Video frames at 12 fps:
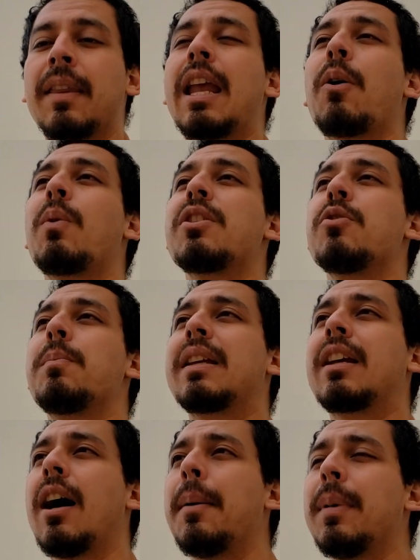and when you
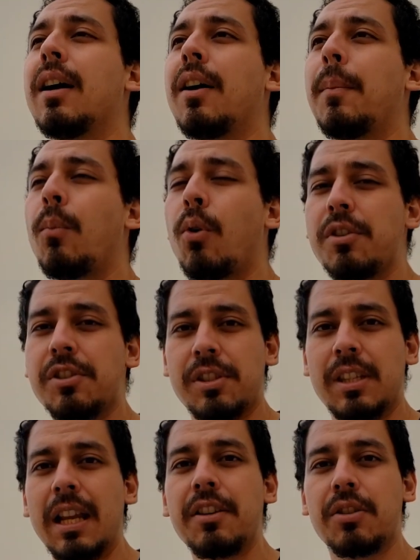become more
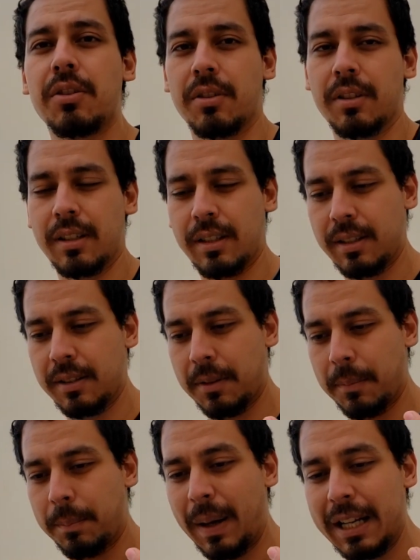centered
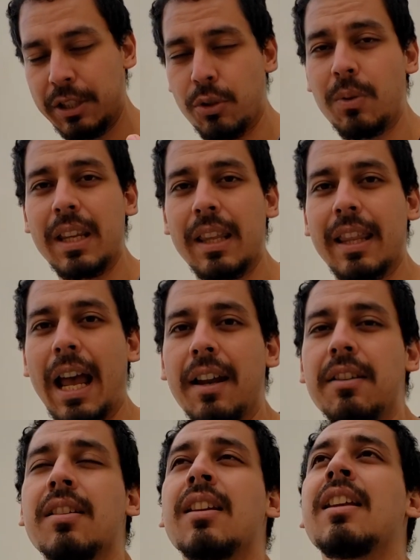by doing
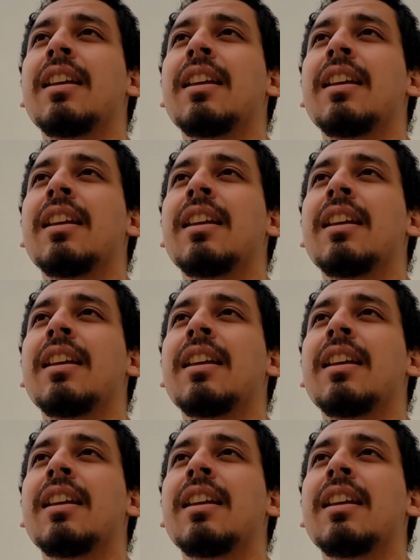that,